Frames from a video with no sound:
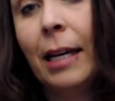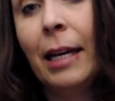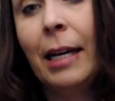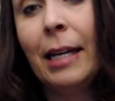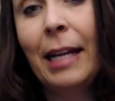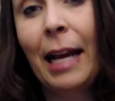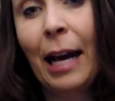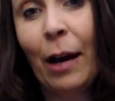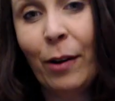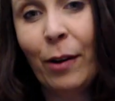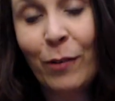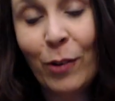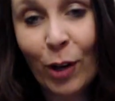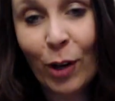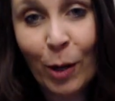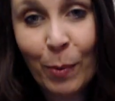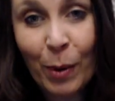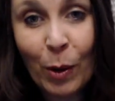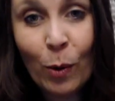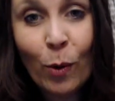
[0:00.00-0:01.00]
Now, if you're going
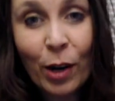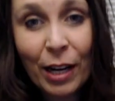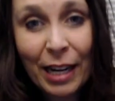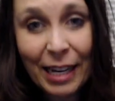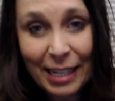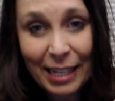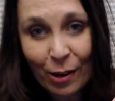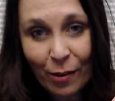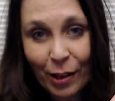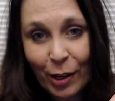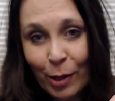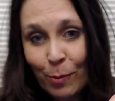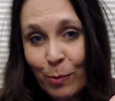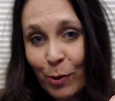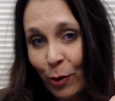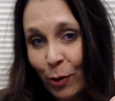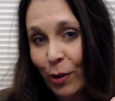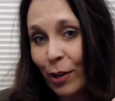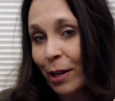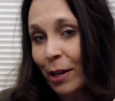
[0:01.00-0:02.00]
to be working near the
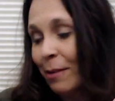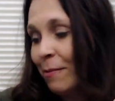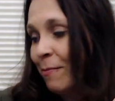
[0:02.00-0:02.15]
computer,